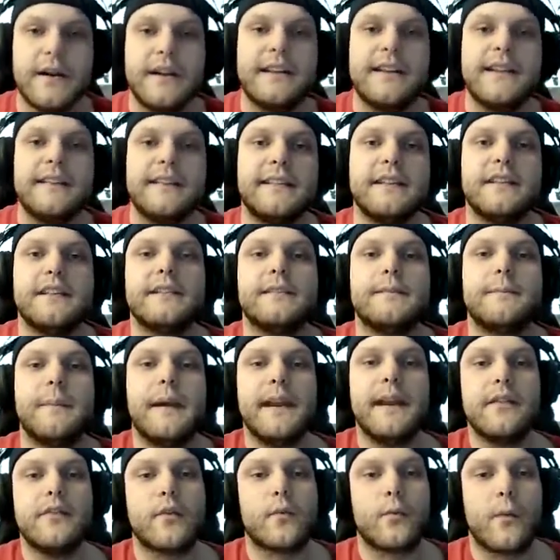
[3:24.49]
Anisa just
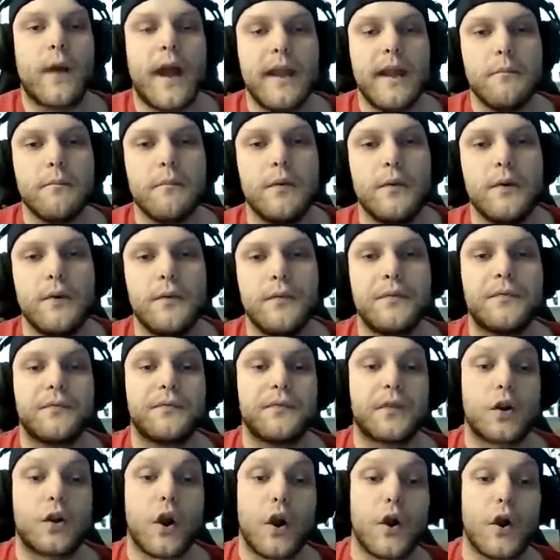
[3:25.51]
made the right move
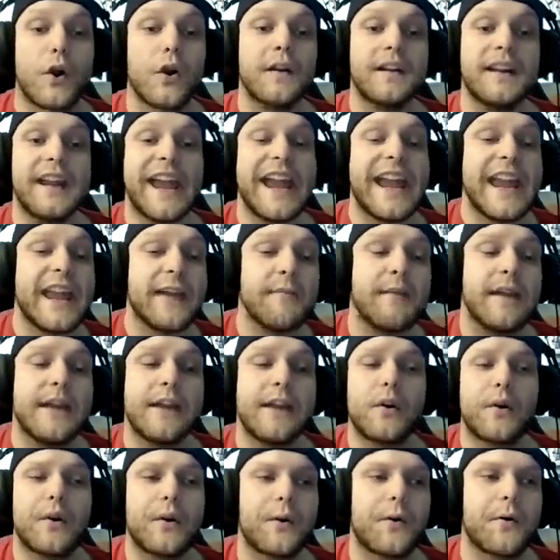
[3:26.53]
for her game
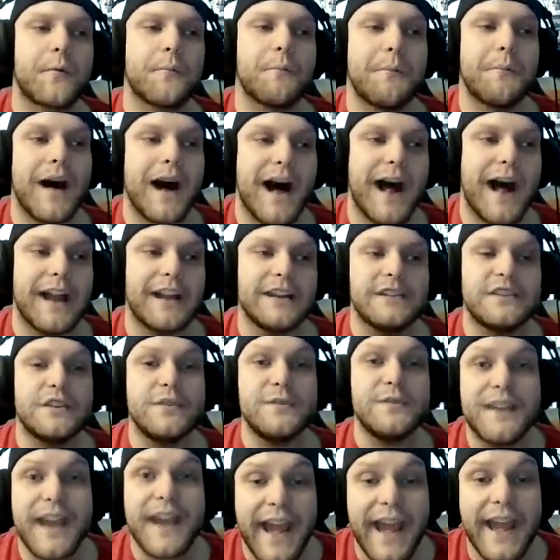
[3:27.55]
in her mind.
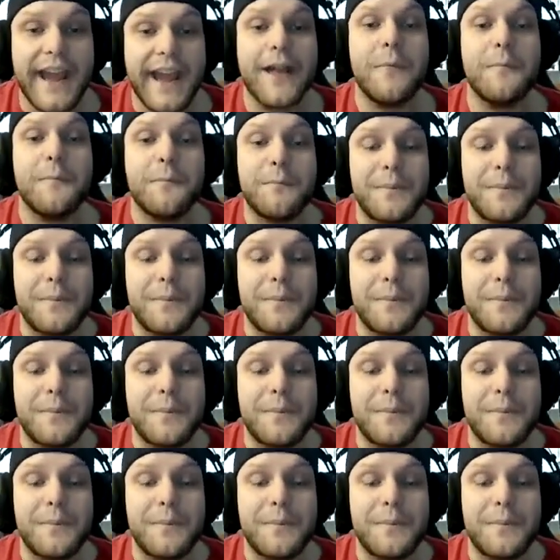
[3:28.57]
You can't